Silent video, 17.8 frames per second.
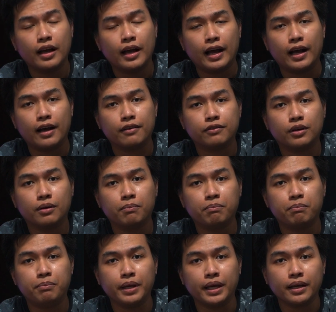have a
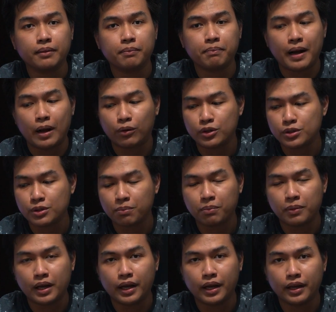big power
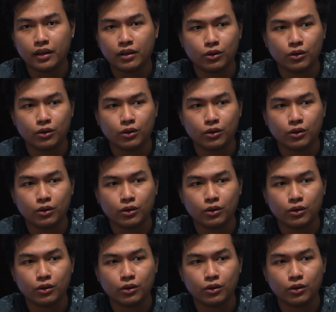supply,